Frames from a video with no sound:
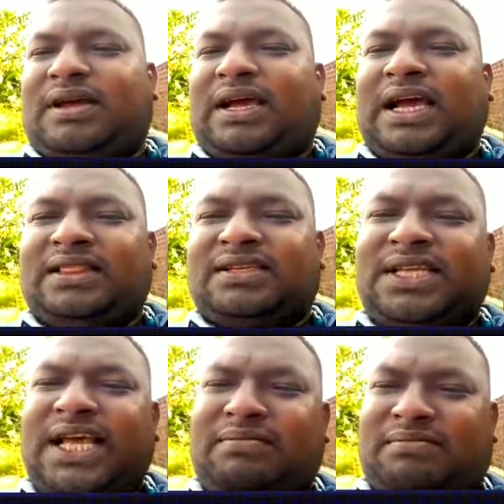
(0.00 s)
And the
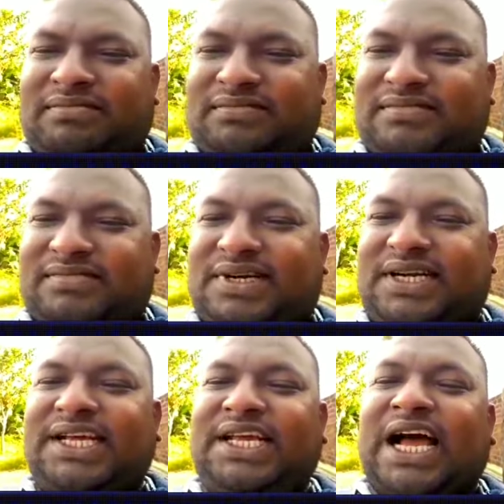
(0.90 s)
same
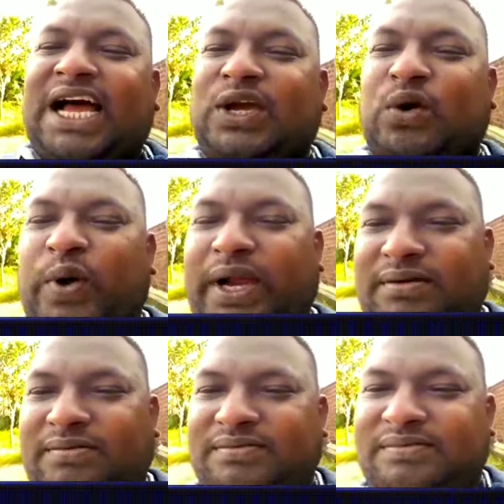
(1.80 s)
T-I-O-N
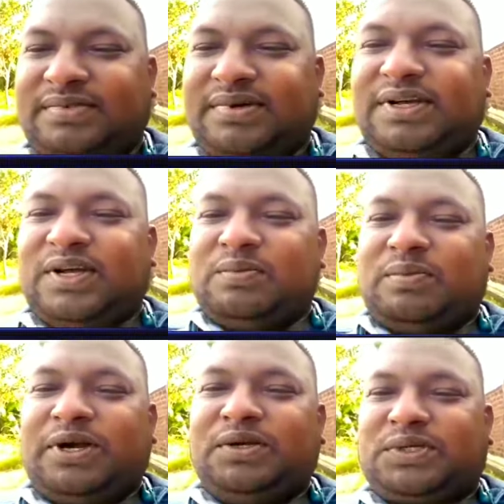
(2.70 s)

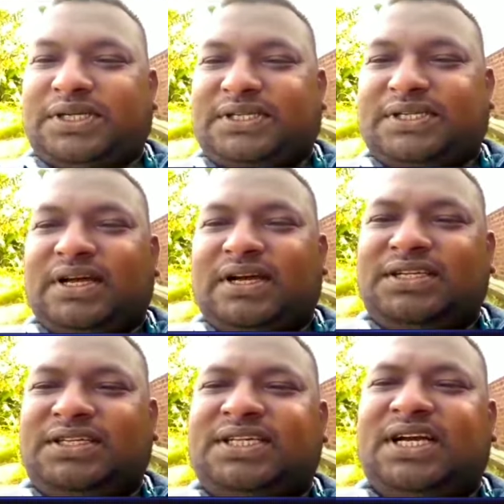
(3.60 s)
produces
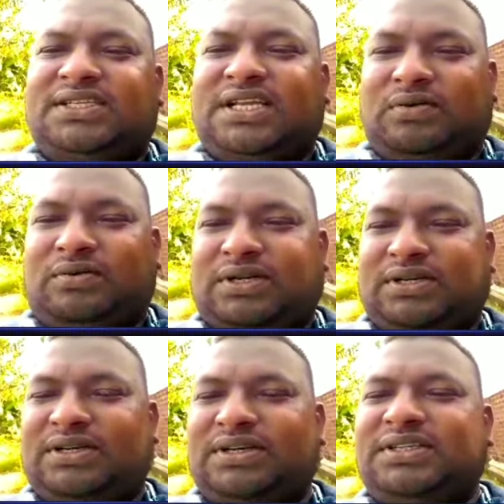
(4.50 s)
ch sound,
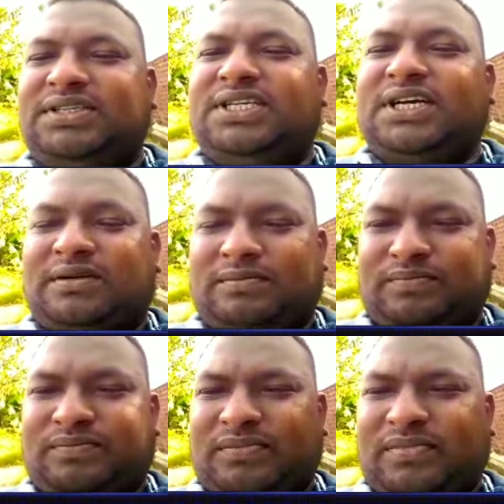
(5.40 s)
ch.
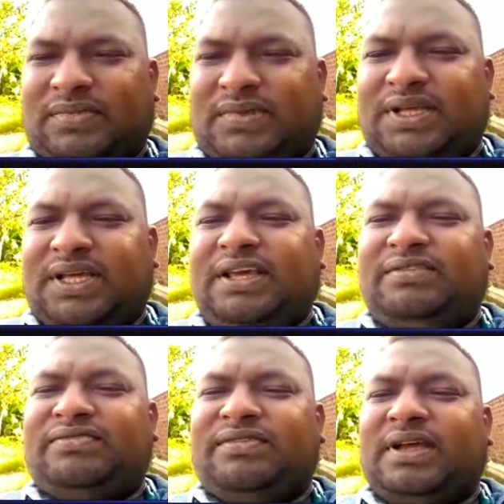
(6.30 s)

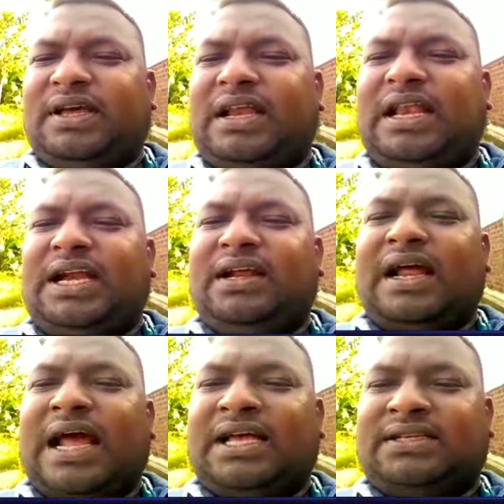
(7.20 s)
If letter
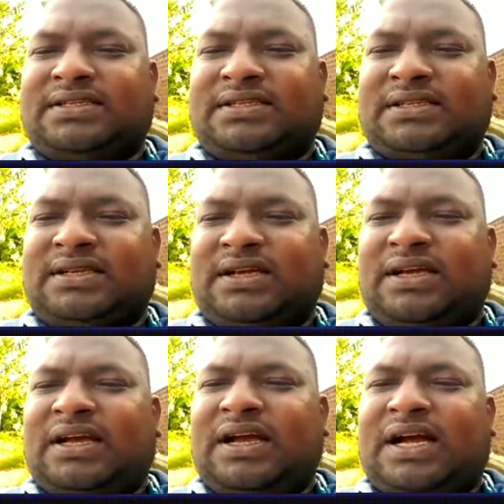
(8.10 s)
S
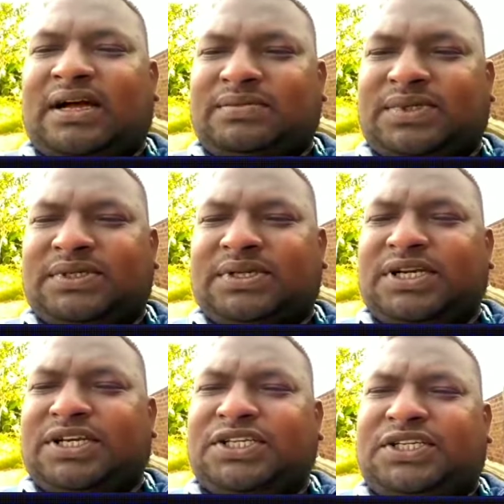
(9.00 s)
comes
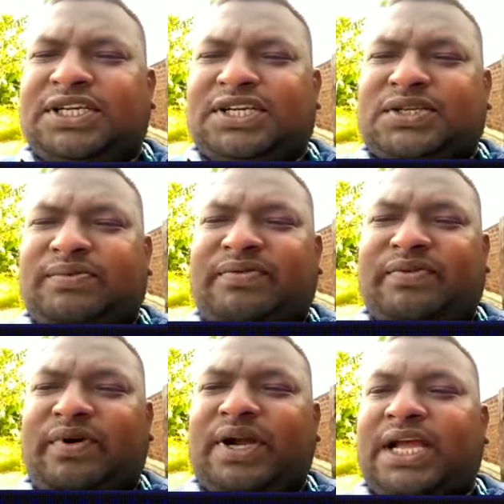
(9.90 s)
just
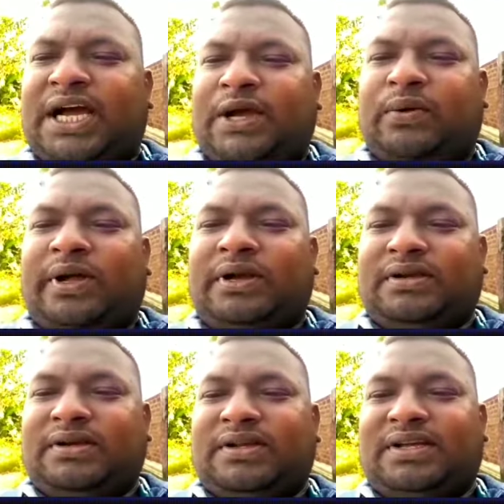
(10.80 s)
before T-I-O-N,
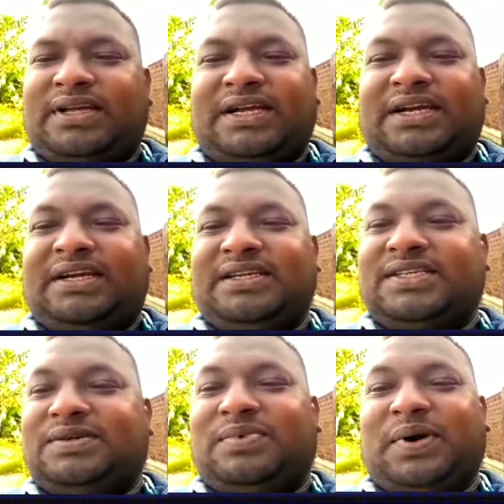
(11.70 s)
it
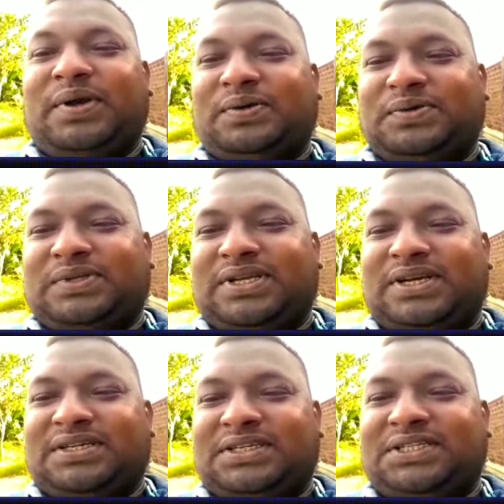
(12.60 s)
doesn't produce
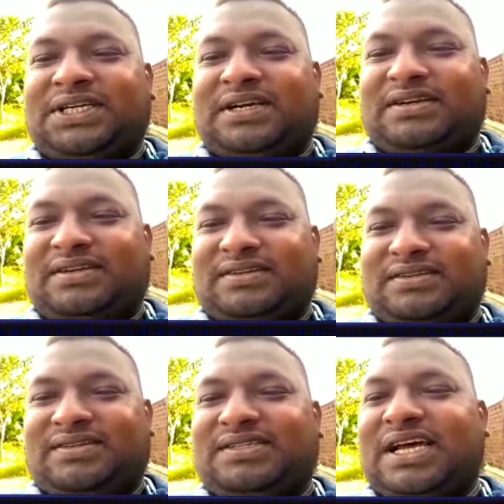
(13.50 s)
shun
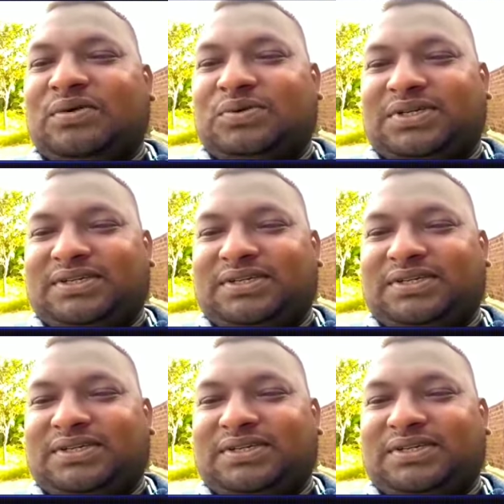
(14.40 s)
sound.